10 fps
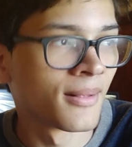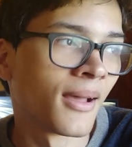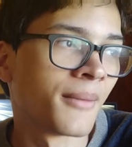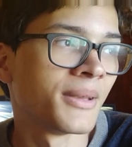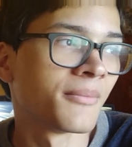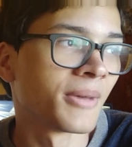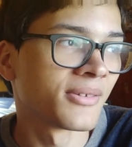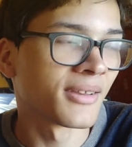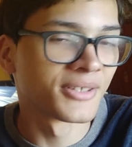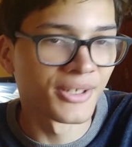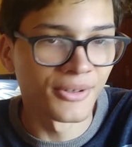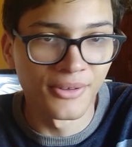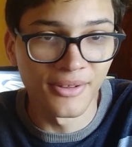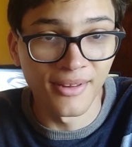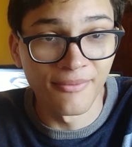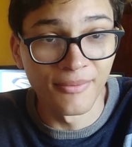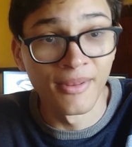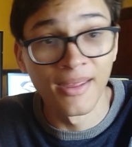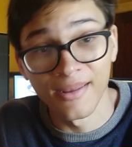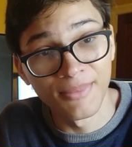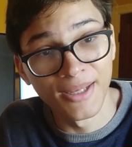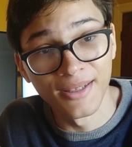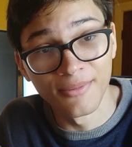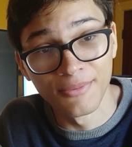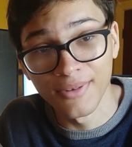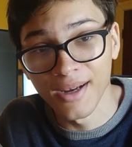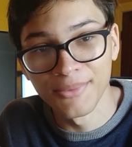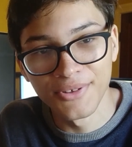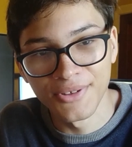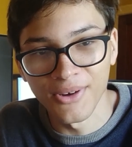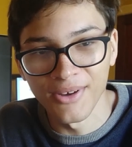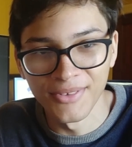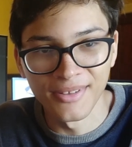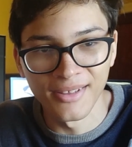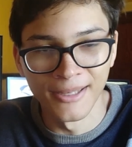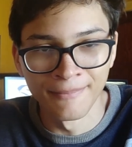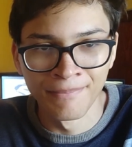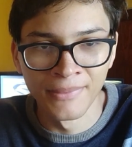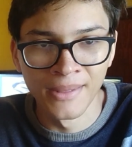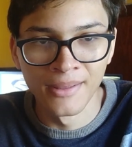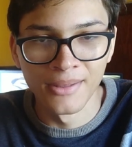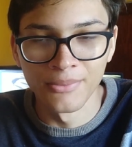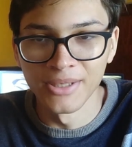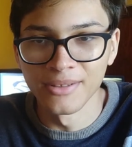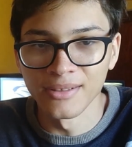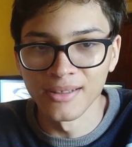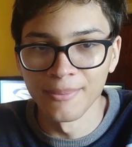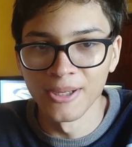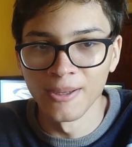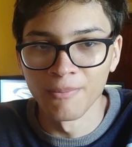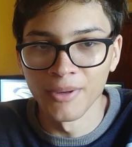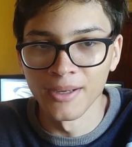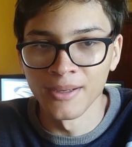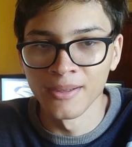I mean, my second channel doesn't have as many subscribers, so obviously the reach is limited, but